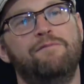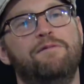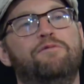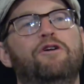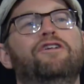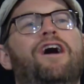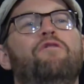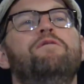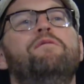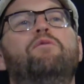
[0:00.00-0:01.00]
I'd be bold. I
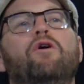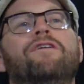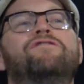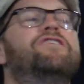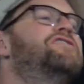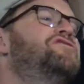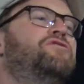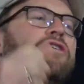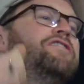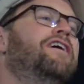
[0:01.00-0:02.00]
wouldn't be bold enough to say
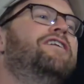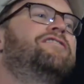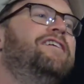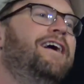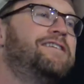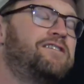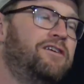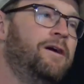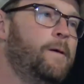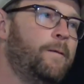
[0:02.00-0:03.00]
storytelling's the answer